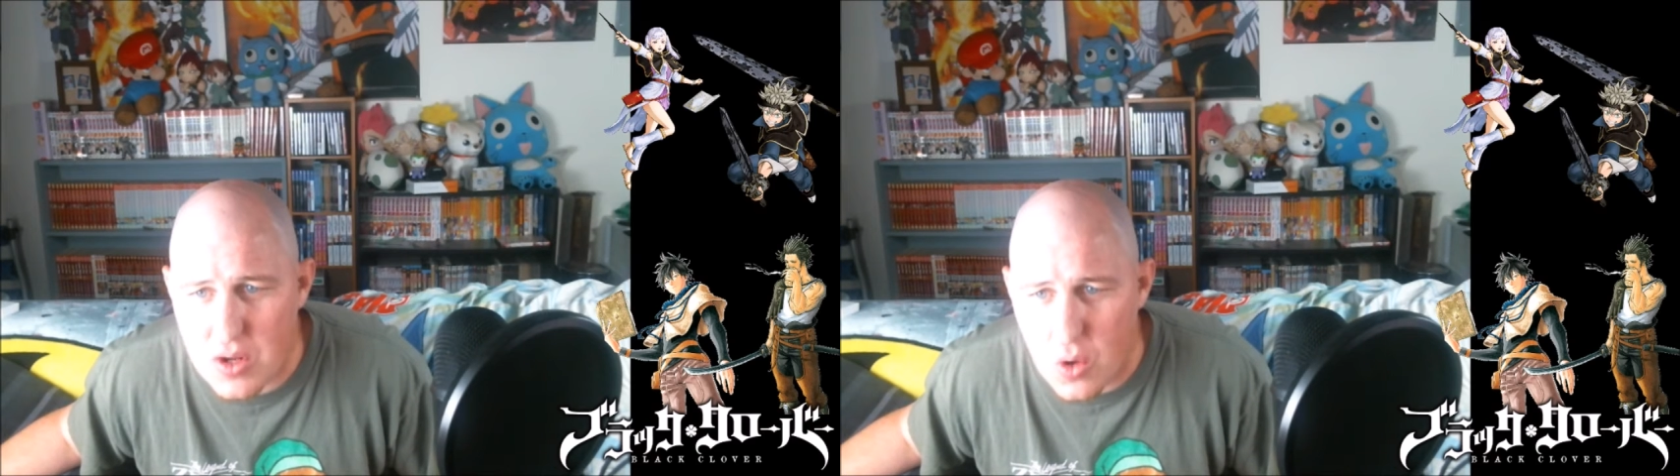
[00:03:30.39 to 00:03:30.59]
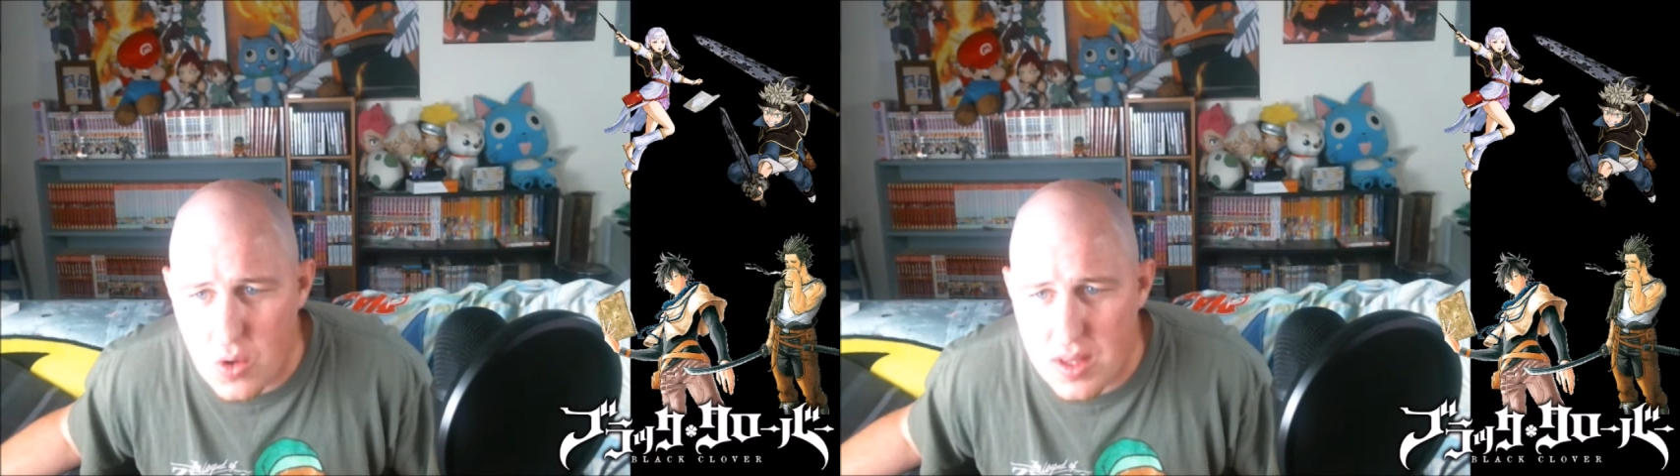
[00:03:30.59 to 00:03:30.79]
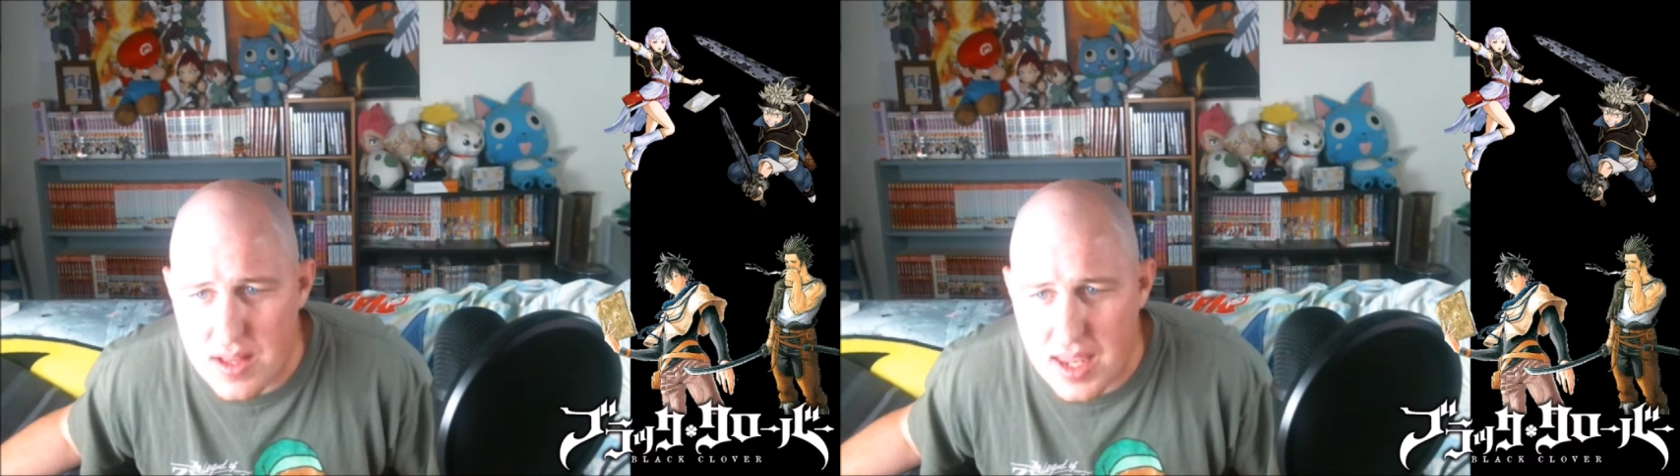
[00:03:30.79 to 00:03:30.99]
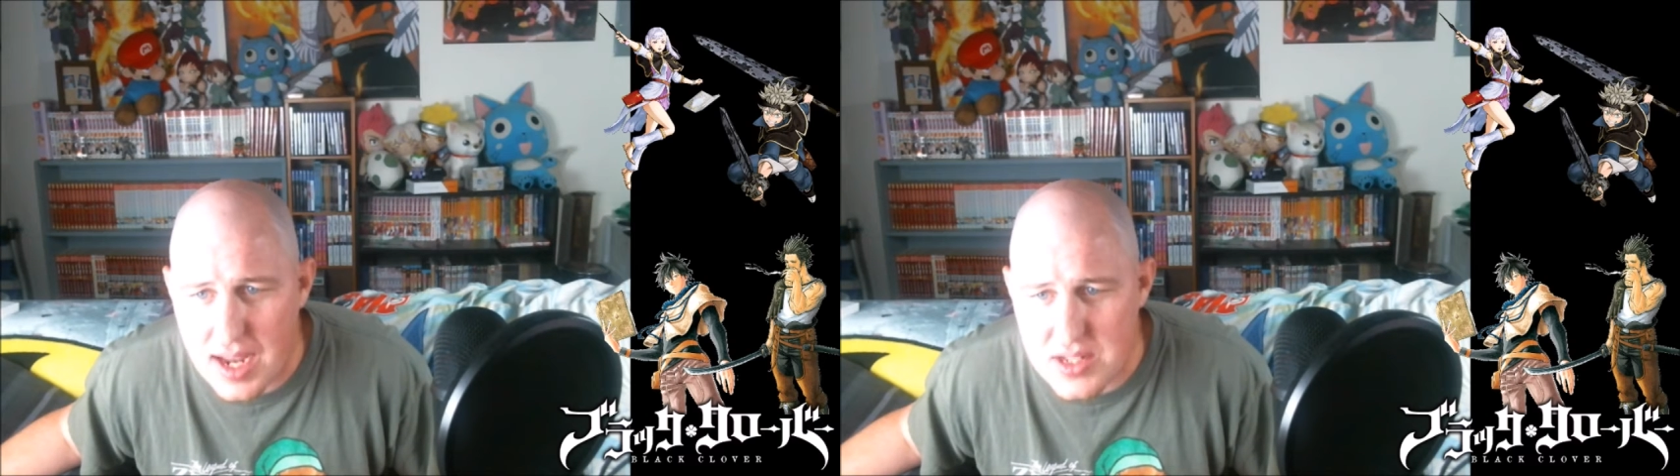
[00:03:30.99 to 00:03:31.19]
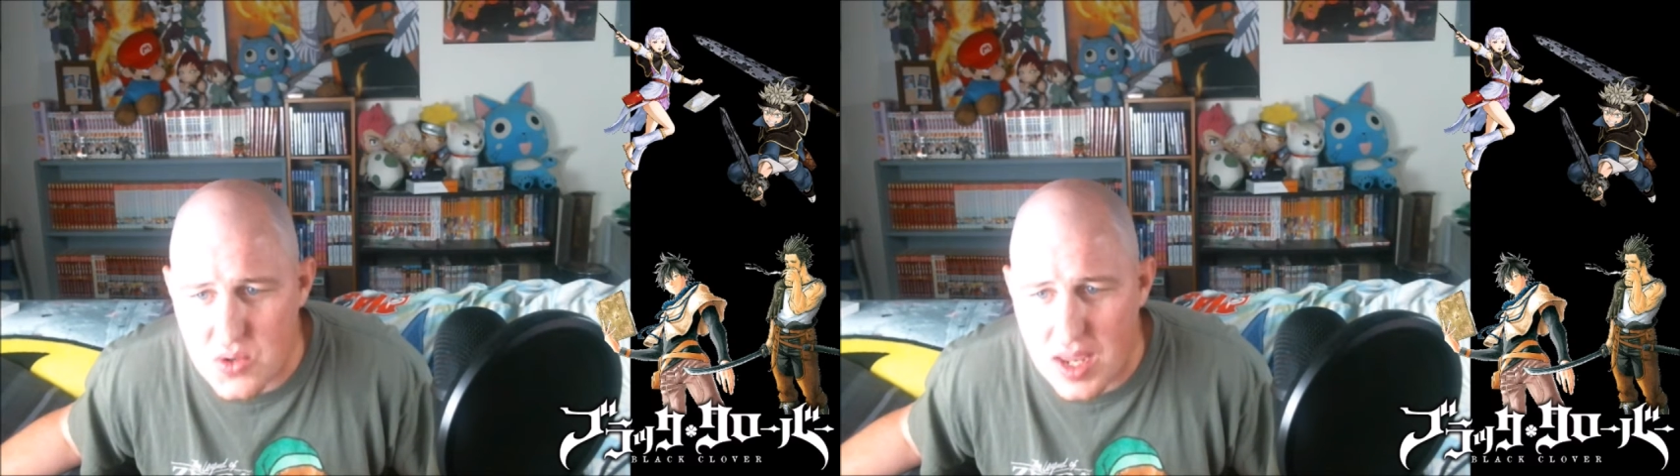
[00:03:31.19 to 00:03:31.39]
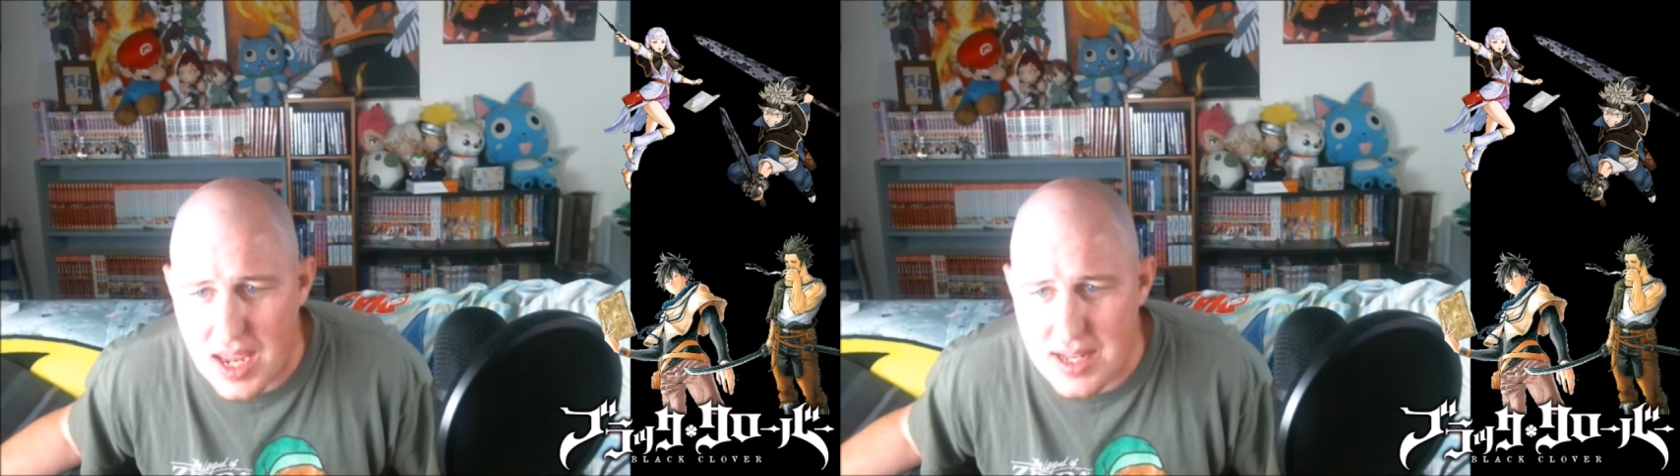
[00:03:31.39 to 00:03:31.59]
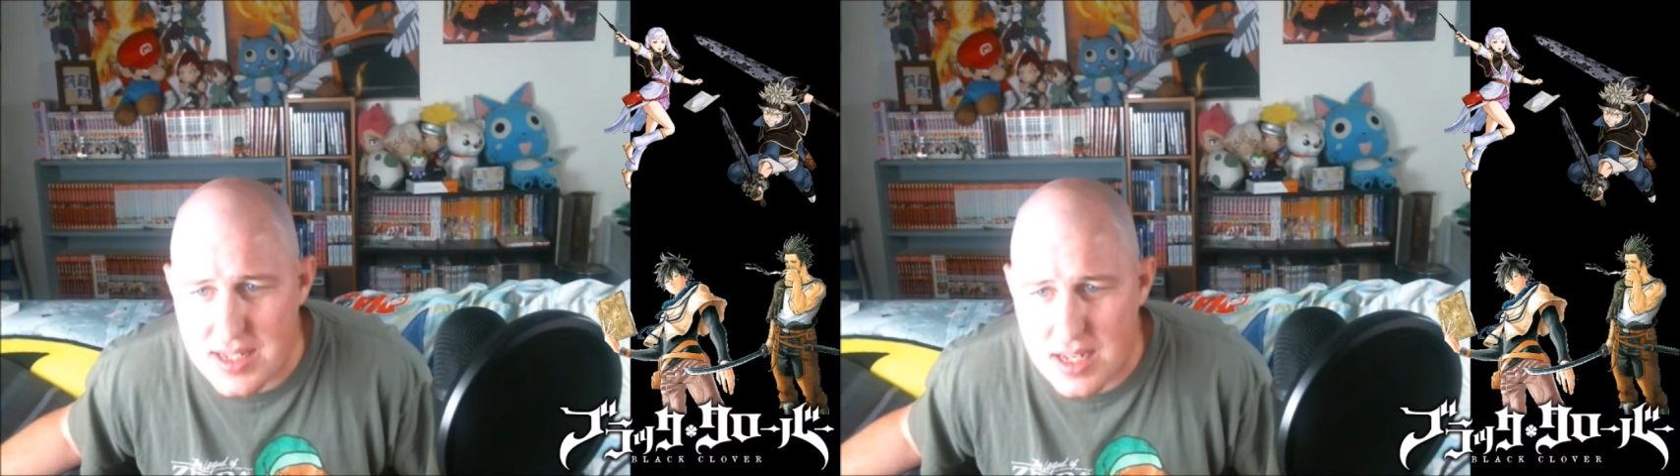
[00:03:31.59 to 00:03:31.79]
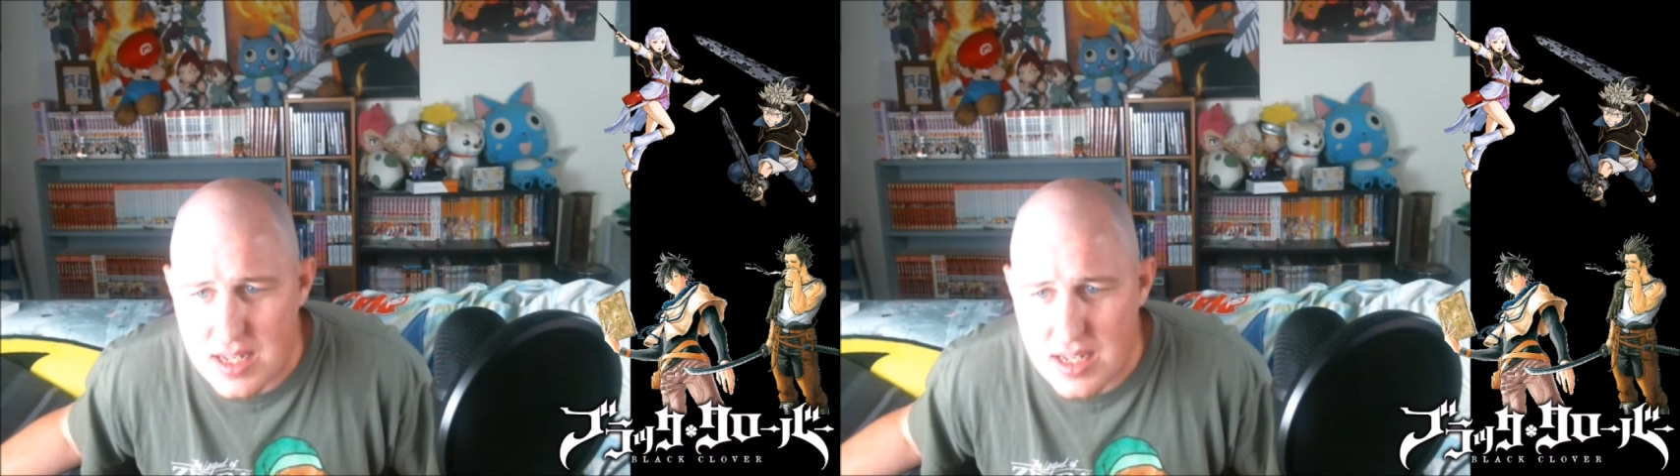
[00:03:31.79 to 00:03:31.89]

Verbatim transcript: hole in the castle gate?